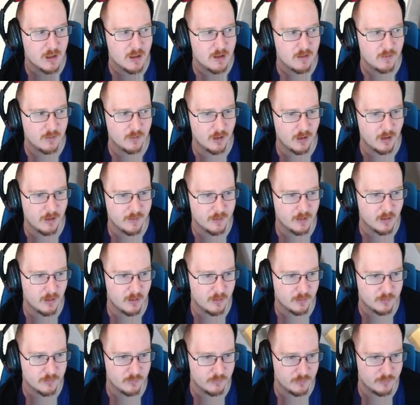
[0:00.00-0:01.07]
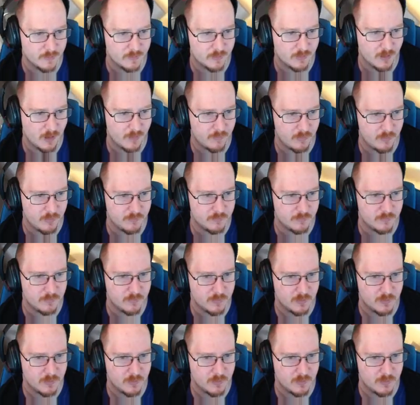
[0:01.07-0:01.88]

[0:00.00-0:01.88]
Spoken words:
You can either go through this side route,